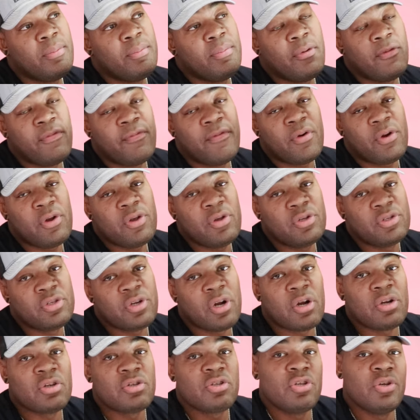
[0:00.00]
Before you
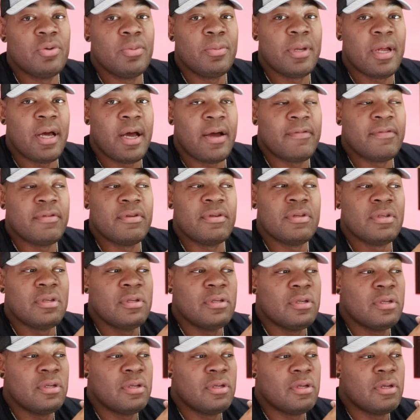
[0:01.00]
start scuba diving,
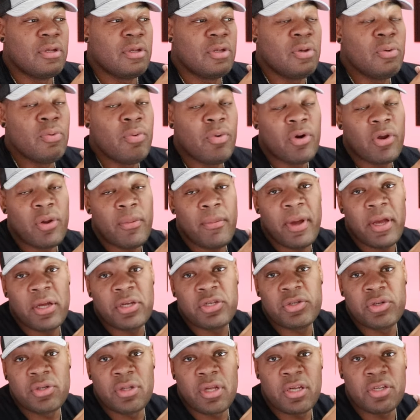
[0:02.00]
you want to make
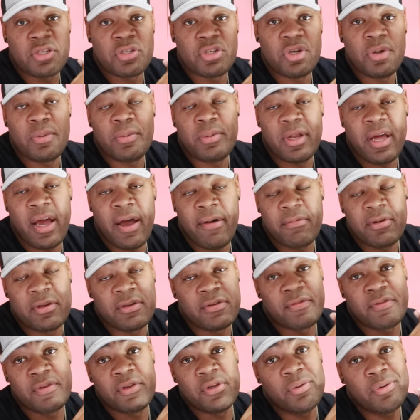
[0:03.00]
sure that scuba diving is
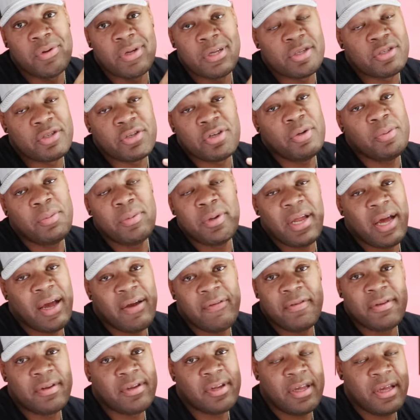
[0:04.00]
for you because scuba
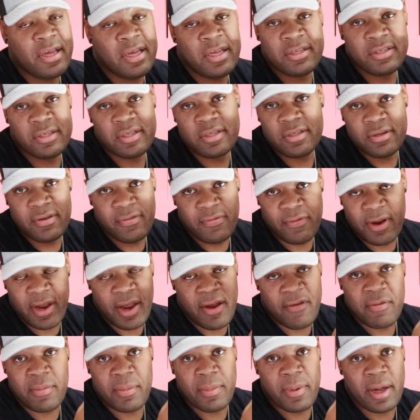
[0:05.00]
diving isn't for
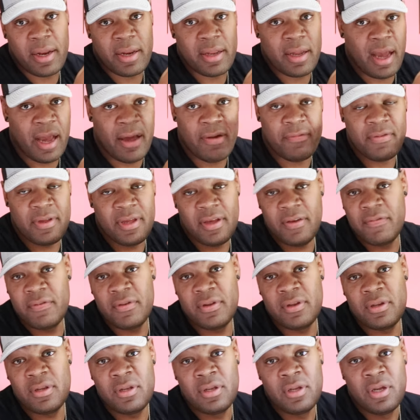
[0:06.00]
everybody. I've
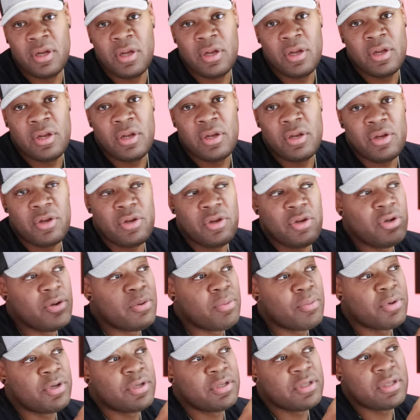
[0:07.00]
given
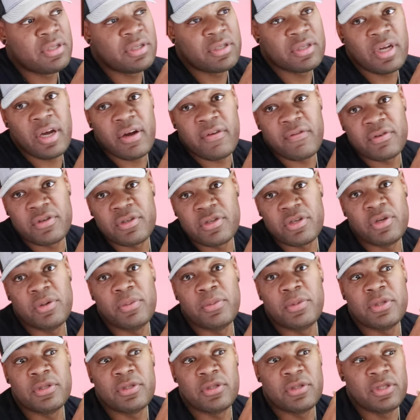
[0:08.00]
numerous Discover
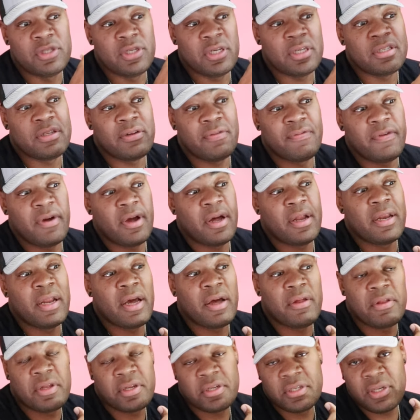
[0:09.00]
Scubas just to find
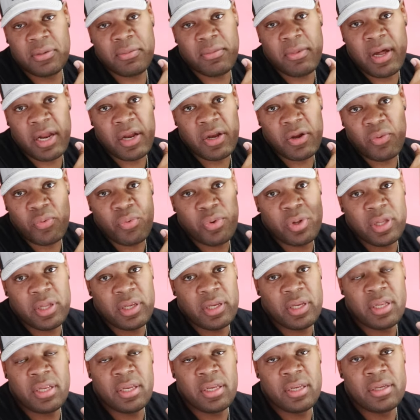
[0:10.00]
out that somebody really
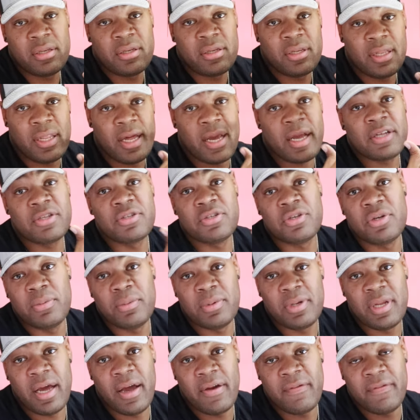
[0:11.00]
didn't like scuba
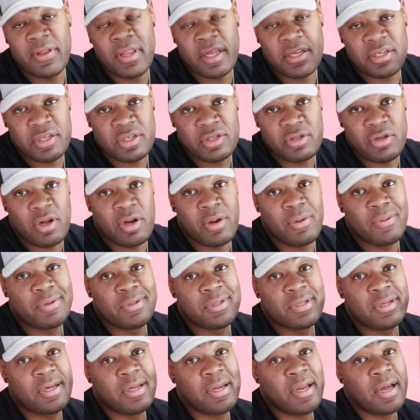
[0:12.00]
diving, they just thought it was
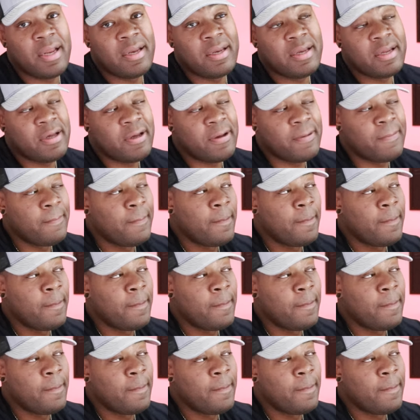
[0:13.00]
a good idea.